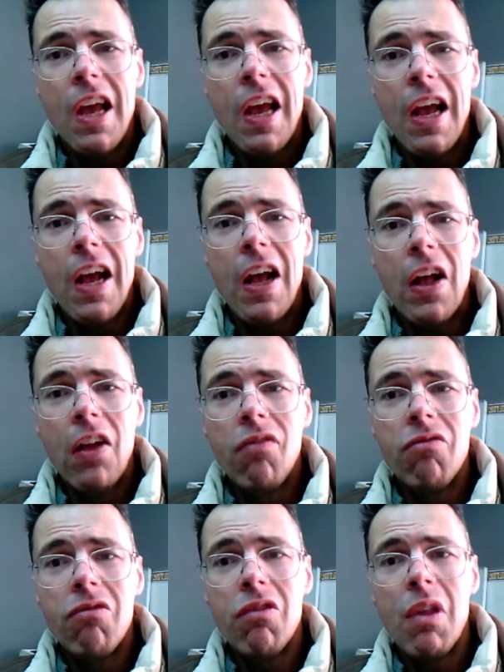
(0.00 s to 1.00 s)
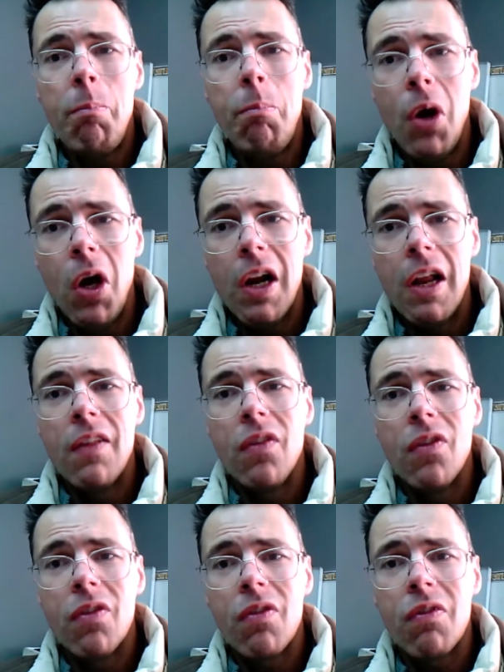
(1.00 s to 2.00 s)
And the
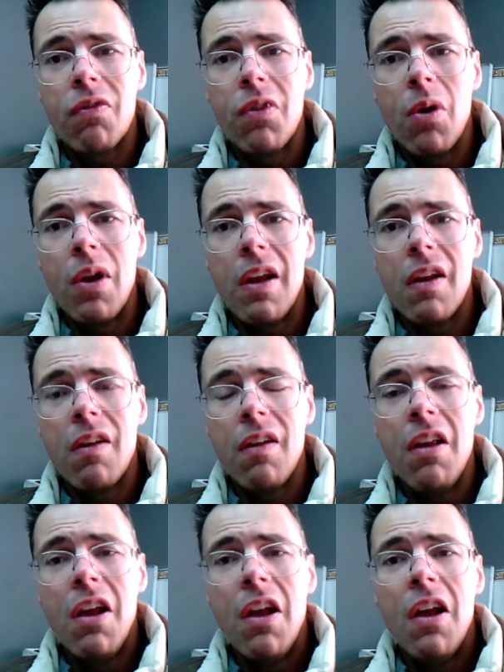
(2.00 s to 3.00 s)
Poland, during